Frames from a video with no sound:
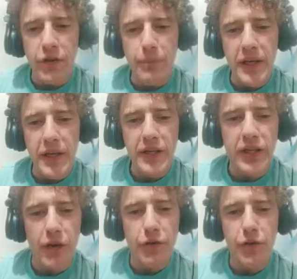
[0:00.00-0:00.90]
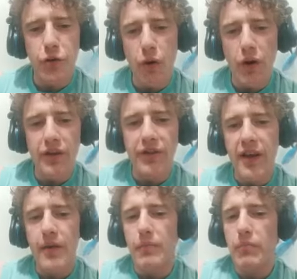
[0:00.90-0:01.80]
being the underdog, is that
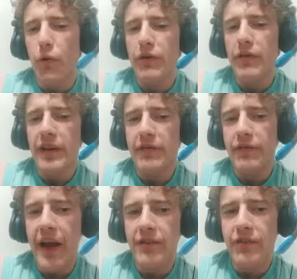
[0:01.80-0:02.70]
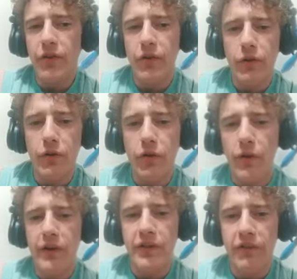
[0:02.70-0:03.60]
a motivating factor
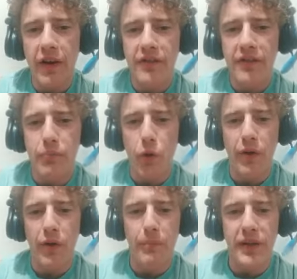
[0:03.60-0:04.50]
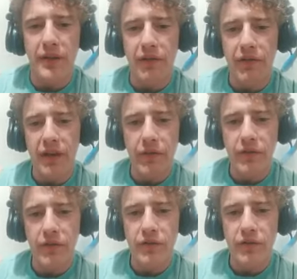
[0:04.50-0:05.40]
going to fights more than being the
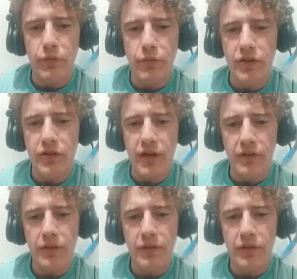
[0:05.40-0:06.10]
favorite, would you say?